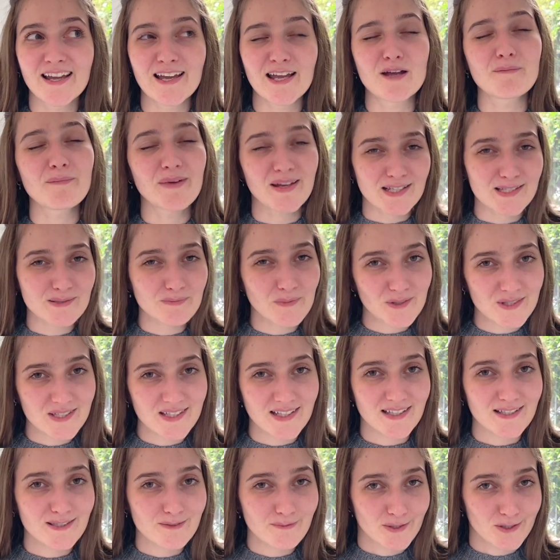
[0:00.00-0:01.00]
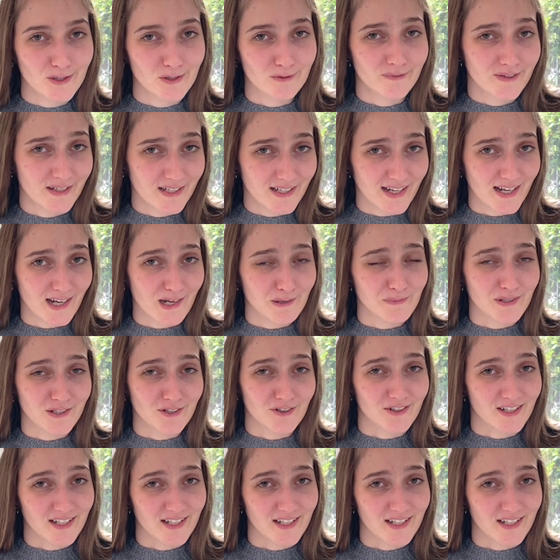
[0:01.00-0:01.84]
It makes more sense when you're reading it and when you're